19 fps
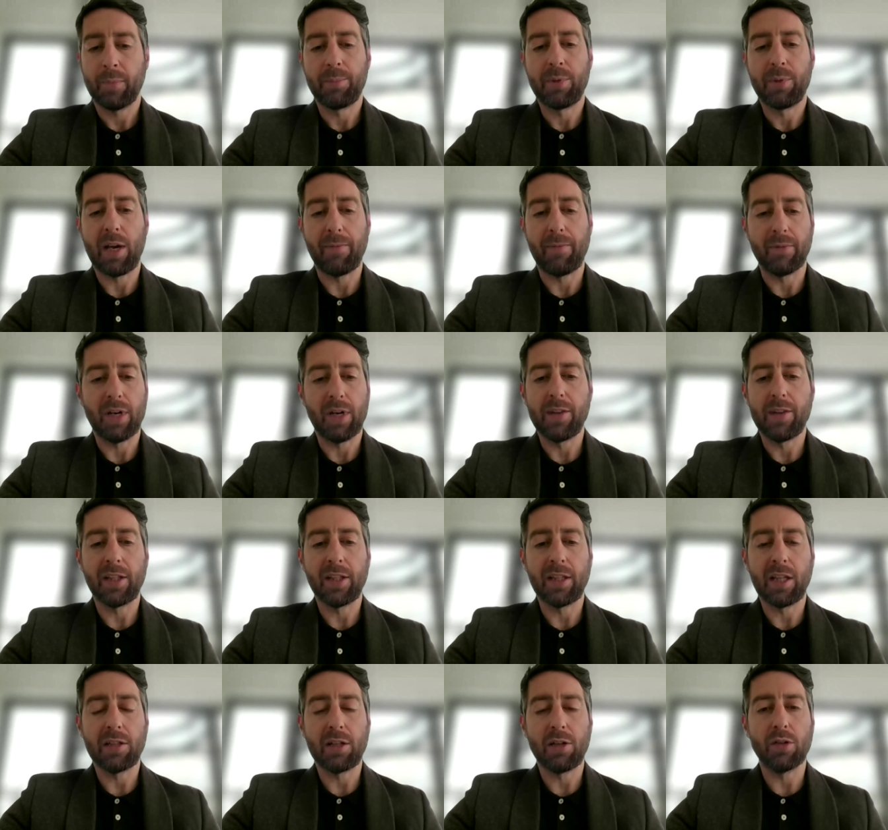Yeah, I think
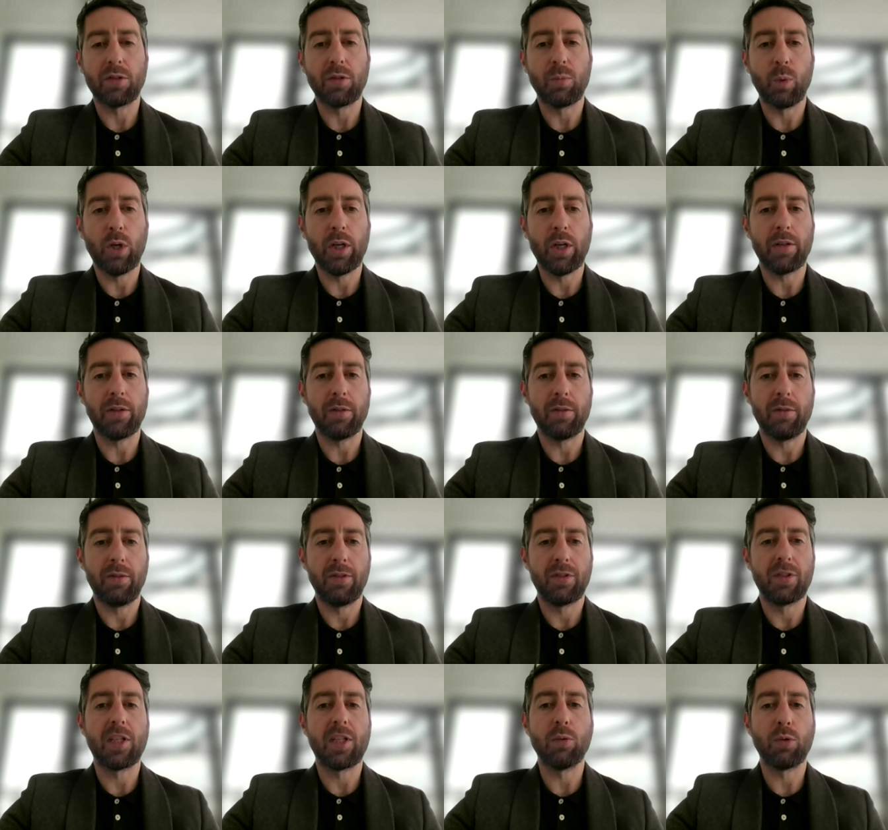there's lots of work
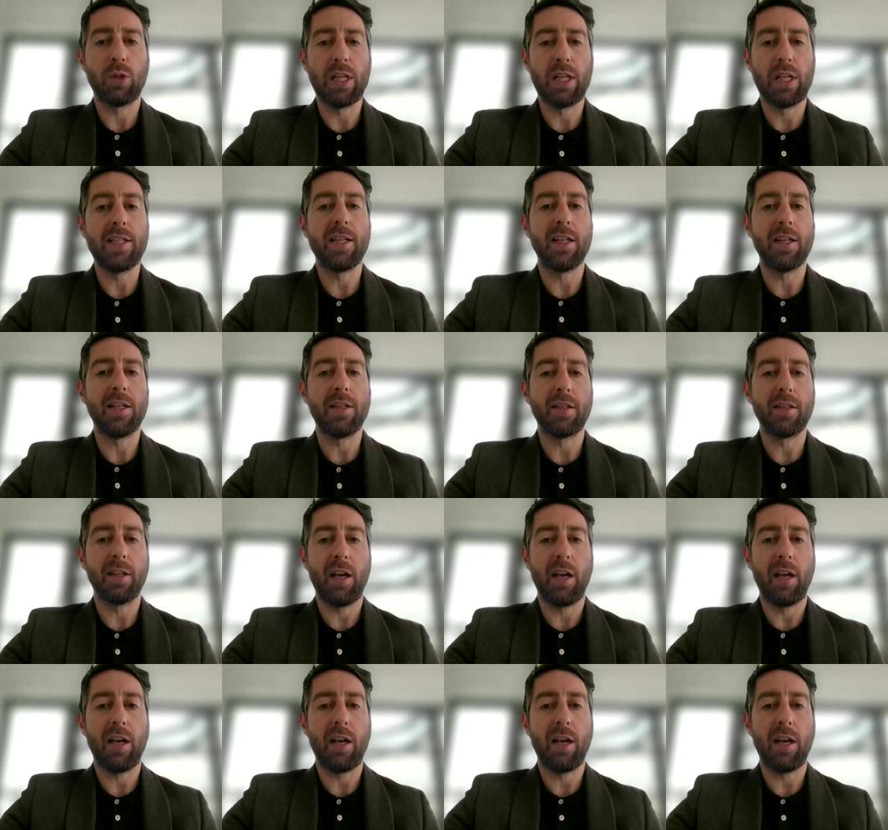still needed,